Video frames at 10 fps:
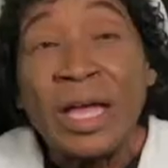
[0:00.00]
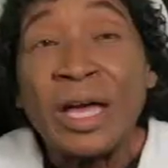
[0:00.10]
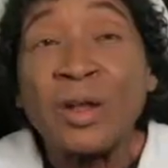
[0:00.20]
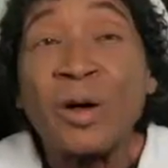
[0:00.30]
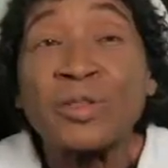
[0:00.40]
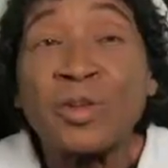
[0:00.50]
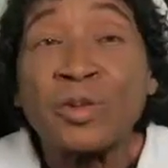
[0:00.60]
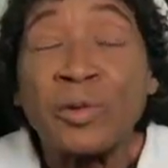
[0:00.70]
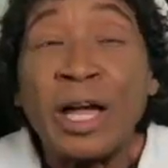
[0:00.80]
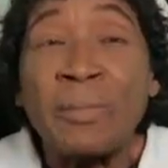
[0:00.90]
And also
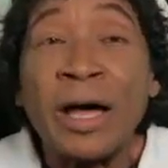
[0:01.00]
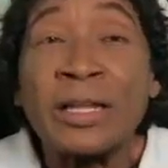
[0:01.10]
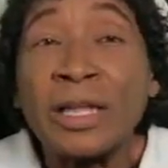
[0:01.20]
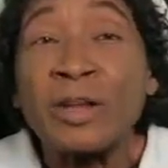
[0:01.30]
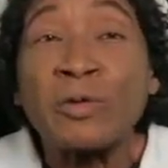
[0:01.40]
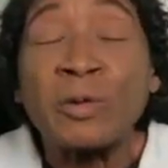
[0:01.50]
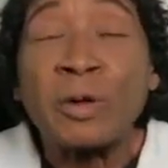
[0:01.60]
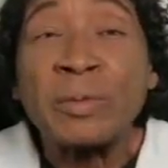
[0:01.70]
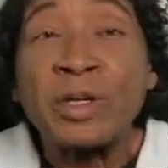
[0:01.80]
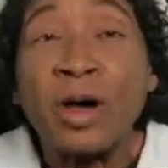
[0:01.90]
the rabbi, later we are
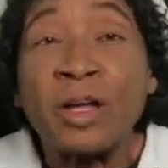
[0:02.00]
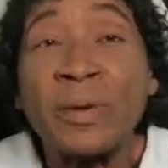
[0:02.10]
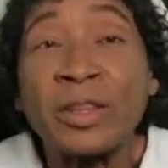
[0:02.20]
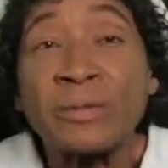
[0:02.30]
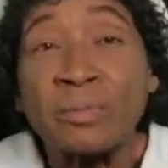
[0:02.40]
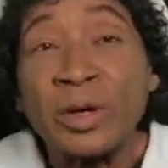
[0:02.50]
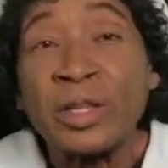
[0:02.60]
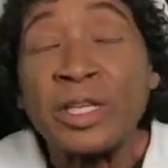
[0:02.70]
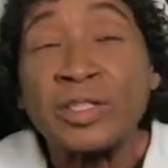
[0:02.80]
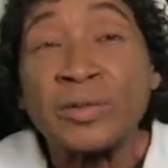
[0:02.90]
going to be talking about the
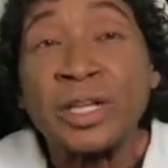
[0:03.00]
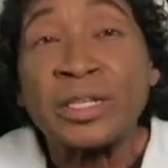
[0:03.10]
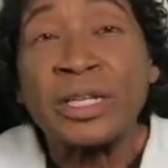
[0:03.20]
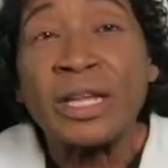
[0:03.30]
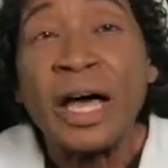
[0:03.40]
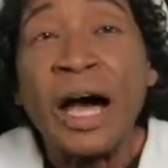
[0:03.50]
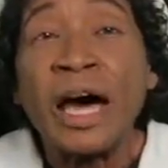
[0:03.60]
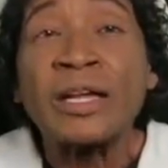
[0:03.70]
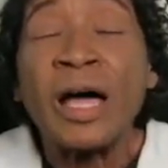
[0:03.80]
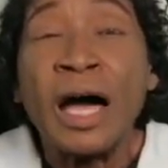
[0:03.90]
book that he's written and
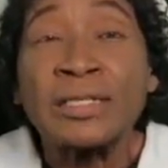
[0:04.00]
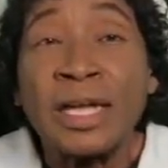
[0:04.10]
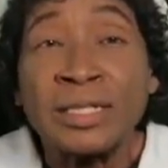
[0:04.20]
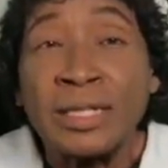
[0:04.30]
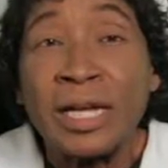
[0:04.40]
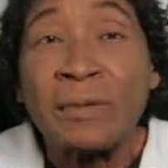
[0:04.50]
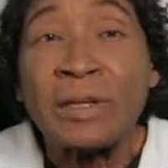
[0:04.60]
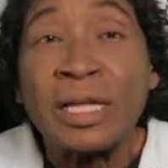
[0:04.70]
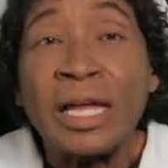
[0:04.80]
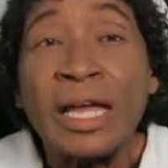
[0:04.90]
how to contact him
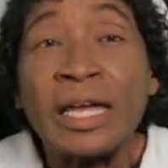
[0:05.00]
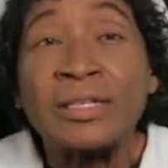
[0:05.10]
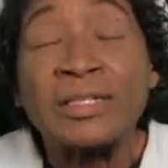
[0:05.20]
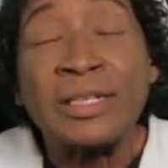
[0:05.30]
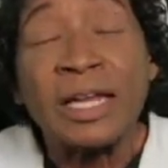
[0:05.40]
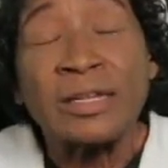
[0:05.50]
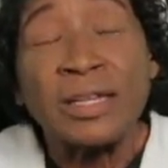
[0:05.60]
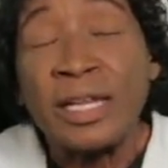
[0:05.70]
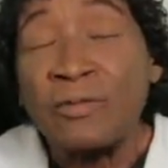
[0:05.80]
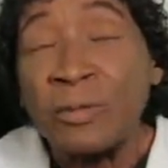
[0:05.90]
and, and to get
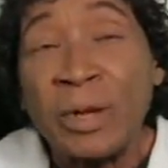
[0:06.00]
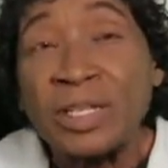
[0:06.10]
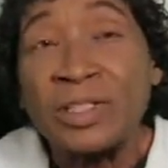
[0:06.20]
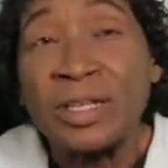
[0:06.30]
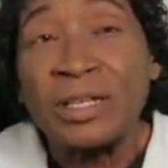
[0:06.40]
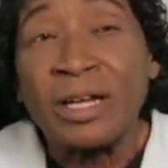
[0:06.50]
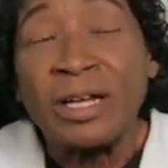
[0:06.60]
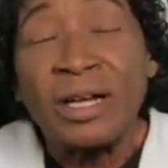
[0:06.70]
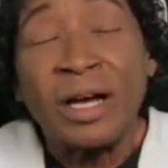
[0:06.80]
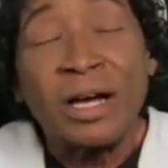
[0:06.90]
the information, the
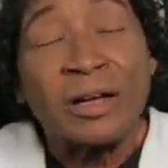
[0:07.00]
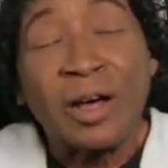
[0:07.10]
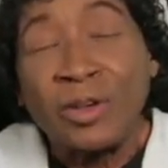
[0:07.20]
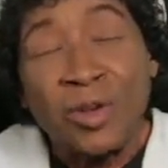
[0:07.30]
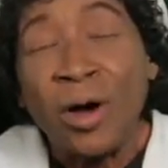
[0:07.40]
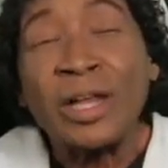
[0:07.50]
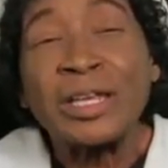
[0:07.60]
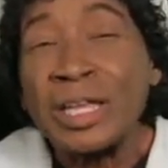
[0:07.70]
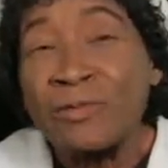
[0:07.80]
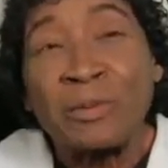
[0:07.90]
uh,
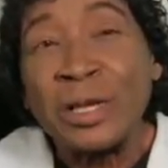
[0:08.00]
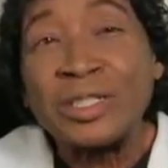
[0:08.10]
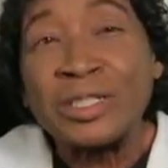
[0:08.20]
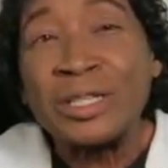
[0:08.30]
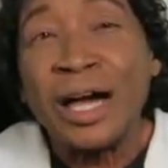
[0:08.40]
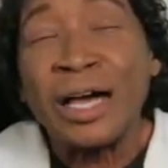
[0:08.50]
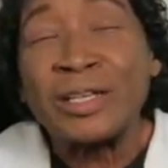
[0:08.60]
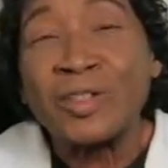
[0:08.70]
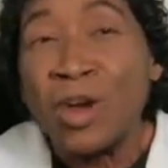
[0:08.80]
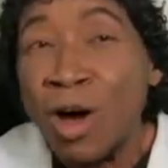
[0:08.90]
anointed information God
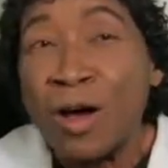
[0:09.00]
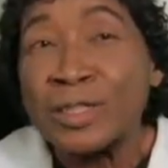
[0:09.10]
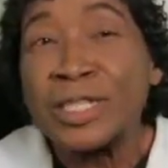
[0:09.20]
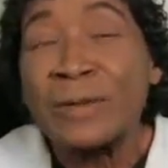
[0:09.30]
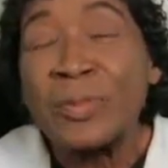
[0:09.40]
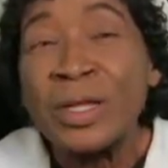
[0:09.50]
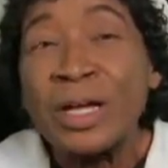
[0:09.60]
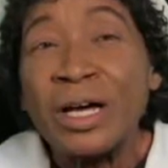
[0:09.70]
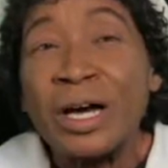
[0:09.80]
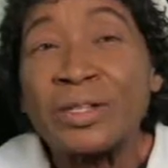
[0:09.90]
has caused him
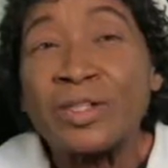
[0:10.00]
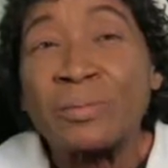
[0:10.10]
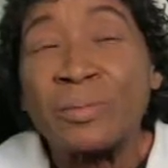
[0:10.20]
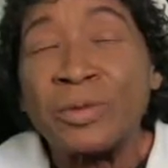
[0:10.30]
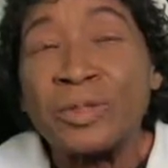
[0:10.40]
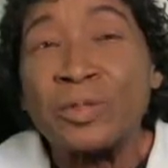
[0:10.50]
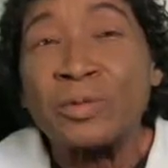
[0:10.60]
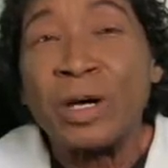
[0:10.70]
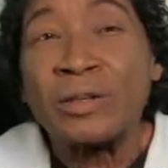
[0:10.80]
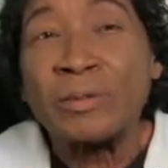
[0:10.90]
uh, to,
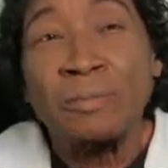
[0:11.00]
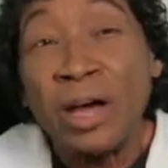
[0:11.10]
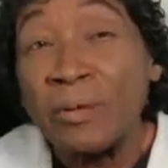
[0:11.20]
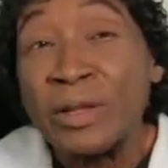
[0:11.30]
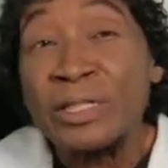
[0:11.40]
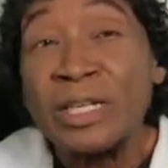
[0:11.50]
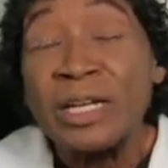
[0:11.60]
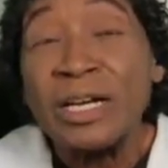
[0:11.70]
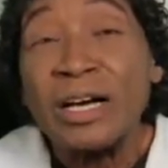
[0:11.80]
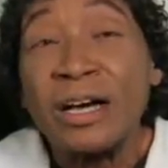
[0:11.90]
to, uh, to publish
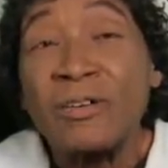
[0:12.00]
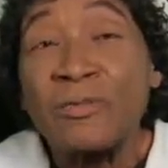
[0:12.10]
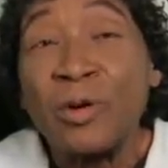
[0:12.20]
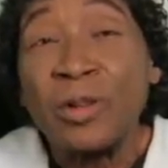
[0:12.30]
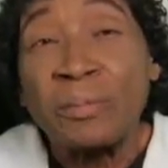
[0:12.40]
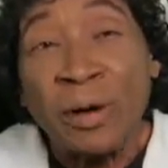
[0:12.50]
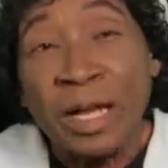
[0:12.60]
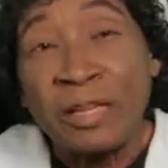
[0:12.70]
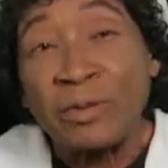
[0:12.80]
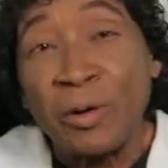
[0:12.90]
uh, for the
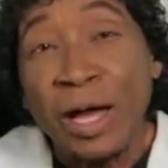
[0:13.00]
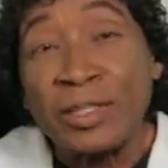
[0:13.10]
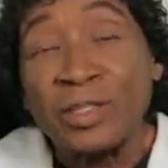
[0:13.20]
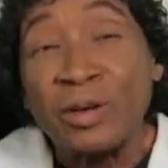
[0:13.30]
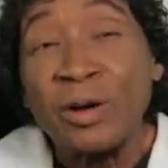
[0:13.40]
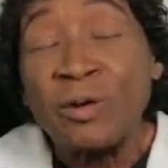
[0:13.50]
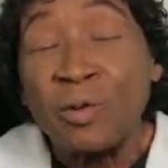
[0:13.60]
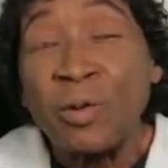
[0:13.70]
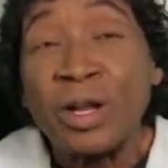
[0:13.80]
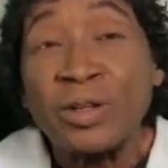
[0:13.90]
body of Christ. So
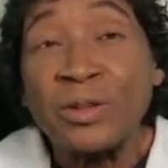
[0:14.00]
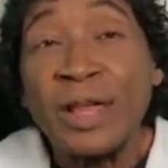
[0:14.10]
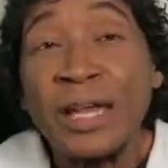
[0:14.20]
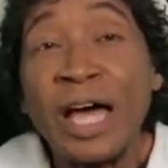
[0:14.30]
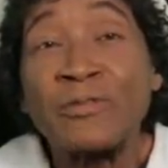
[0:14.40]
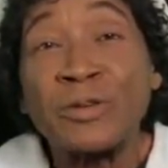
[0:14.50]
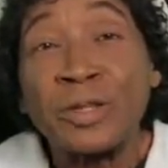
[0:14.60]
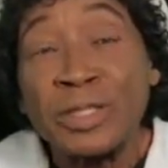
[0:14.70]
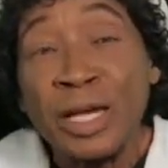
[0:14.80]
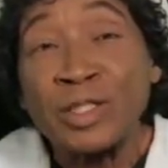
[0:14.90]
we want to do that after
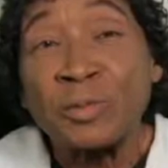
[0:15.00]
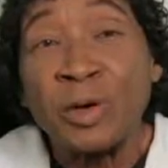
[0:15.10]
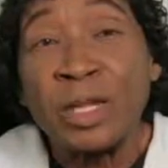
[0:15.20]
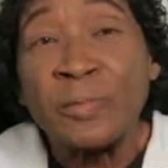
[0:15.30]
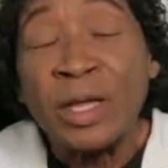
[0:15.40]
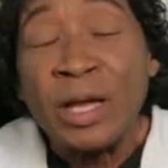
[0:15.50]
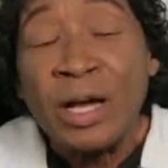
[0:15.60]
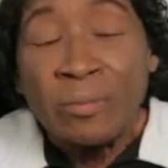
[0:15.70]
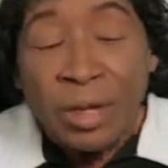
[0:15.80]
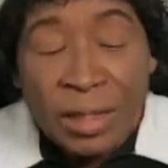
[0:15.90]
the testimony.
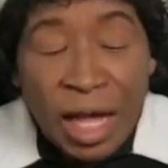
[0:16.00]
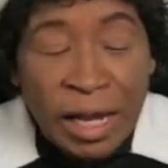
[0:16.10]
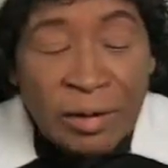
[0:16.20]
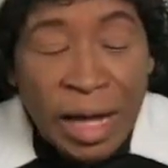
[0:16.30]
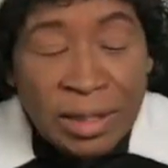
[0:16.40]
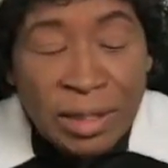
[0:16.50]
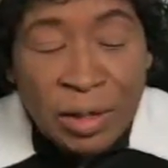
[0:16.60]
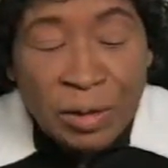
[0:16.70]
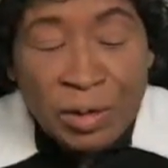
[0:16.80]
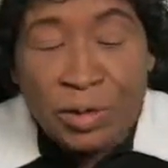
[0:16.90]
But now I'd like to
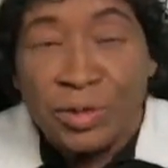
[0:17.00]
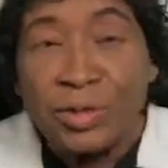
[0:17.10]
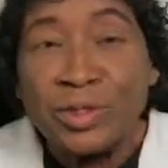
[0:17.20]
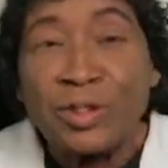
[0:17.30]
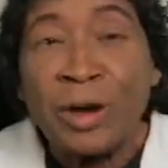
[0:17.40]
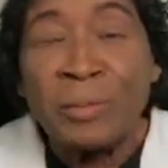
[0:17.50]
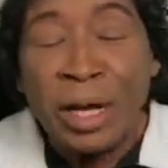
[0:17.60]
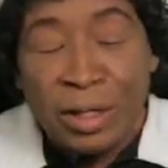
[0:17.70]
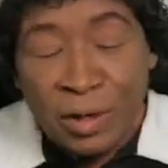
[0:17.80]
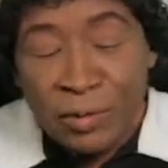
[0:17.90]
introduce you to uh,
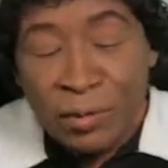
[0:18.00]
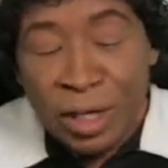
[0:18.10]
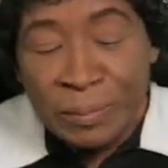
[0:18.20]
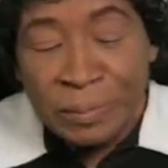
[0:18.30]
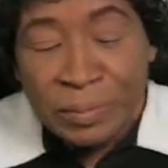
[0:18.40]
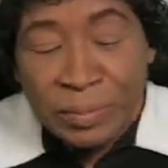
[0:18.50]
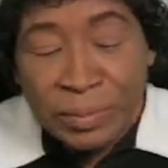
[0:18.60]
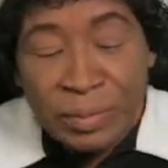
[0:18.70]
my good friend.